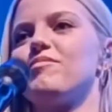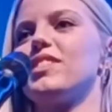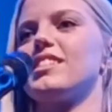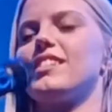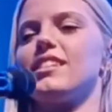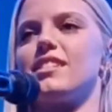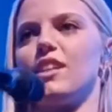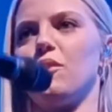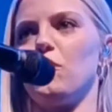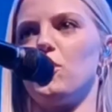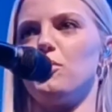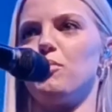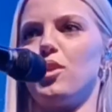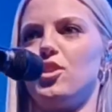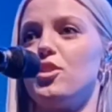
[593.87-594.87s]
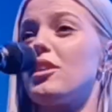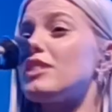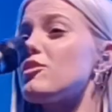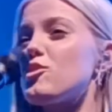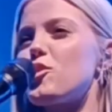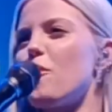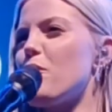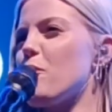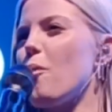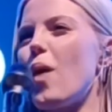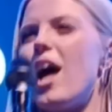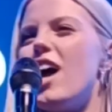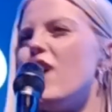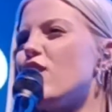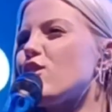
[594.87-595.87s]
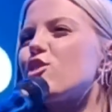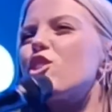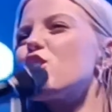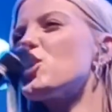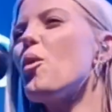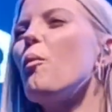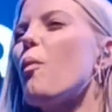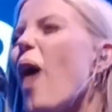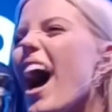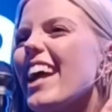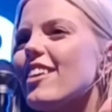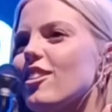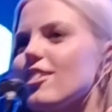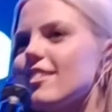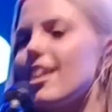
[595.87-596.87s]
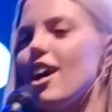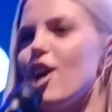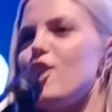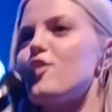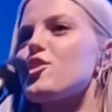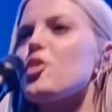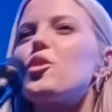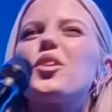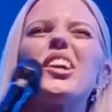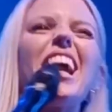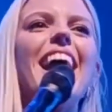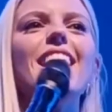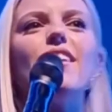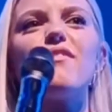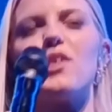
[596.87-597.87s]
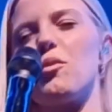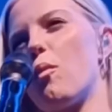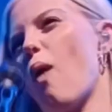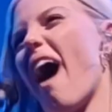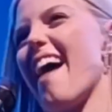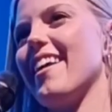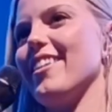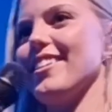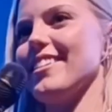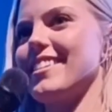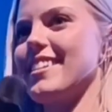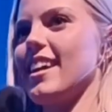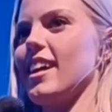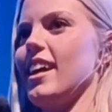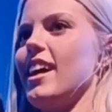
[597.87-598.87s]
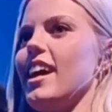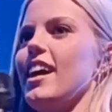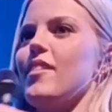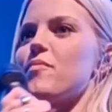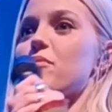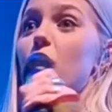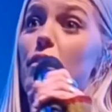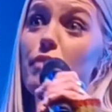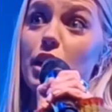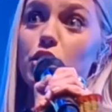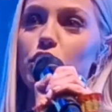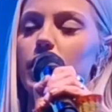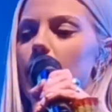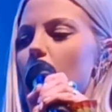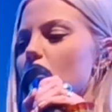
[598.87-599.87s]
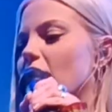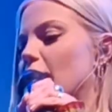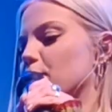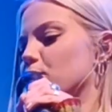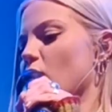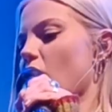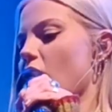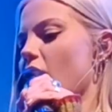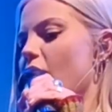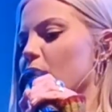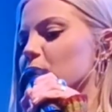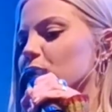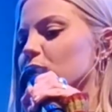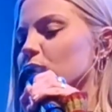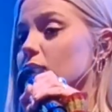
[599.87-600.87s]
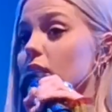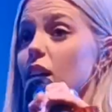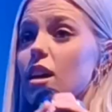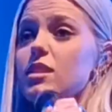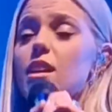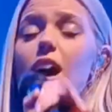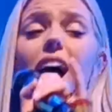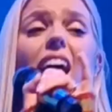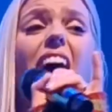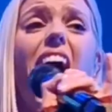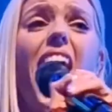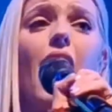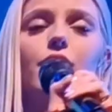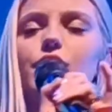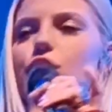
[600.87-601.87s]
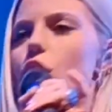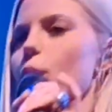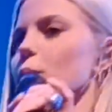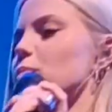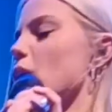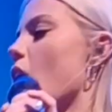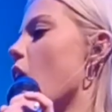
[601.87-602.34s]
This does sing World Burn. You're just so wild. You're so creative and wild. Eventually. Okay. No.